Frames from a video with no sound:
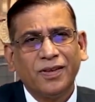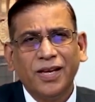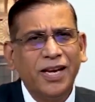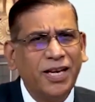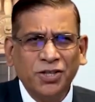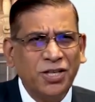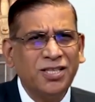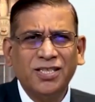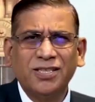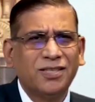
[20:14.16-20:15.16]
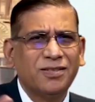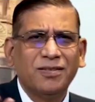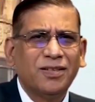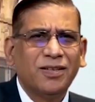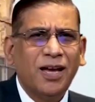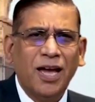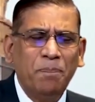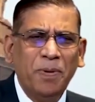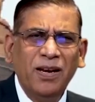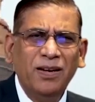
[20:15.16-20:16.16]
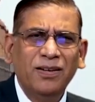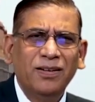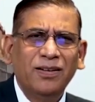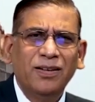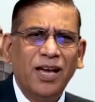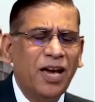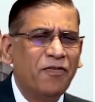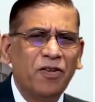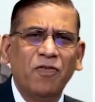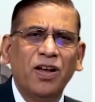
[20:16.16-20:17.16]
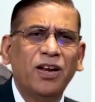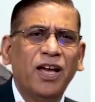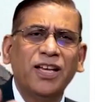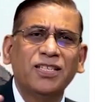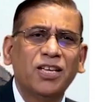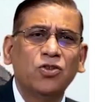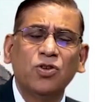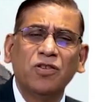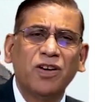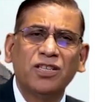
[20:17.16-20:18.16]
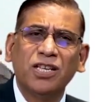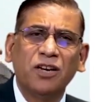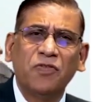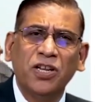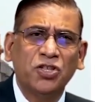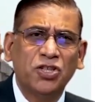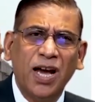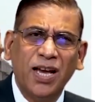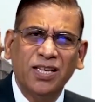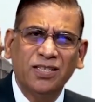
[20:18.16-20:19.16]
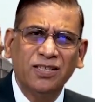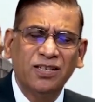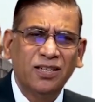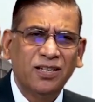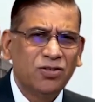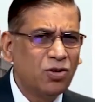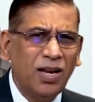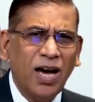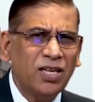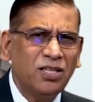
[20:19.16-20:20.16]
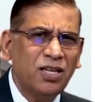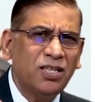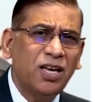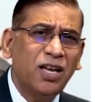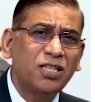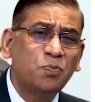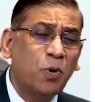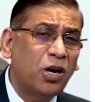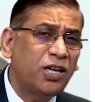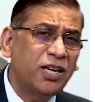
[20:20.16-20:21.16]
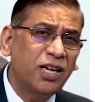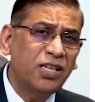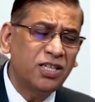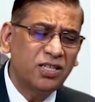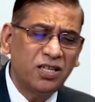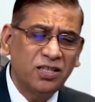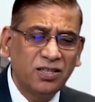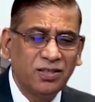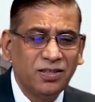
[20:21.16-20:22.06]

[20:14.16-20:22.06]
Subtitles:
Elections happen, everyone has a universal franchise, so largely there is political justice.